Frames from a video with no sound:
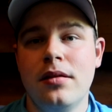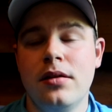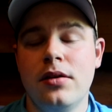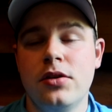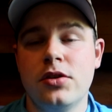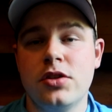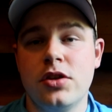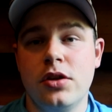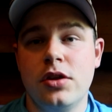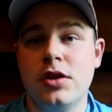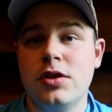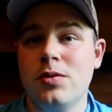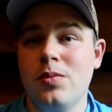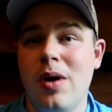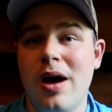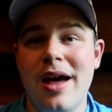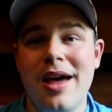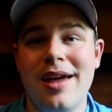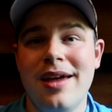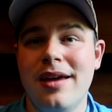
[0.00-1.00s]
So this
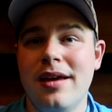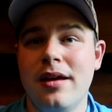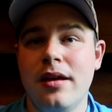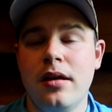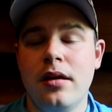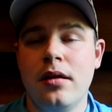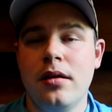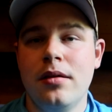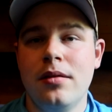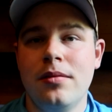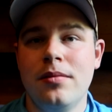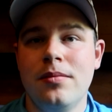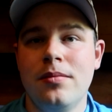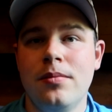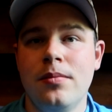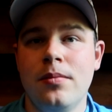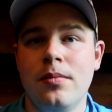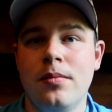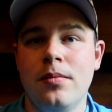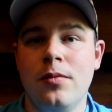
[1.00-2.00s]
way,
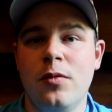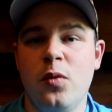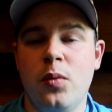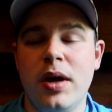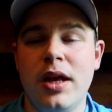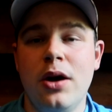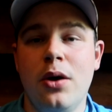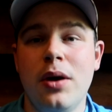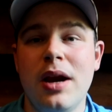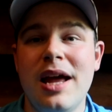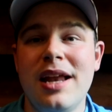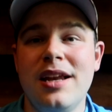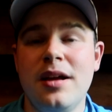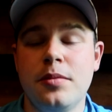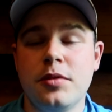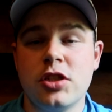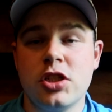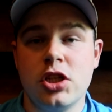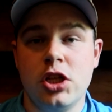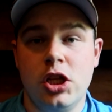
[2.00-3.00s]
we don't end
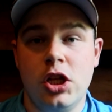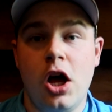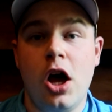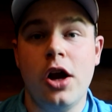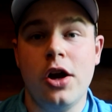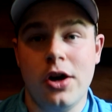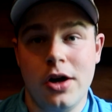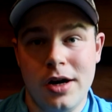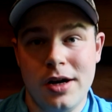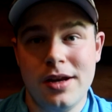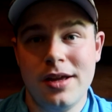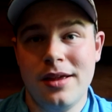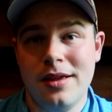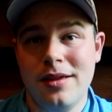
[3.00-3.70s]
up slaughtered.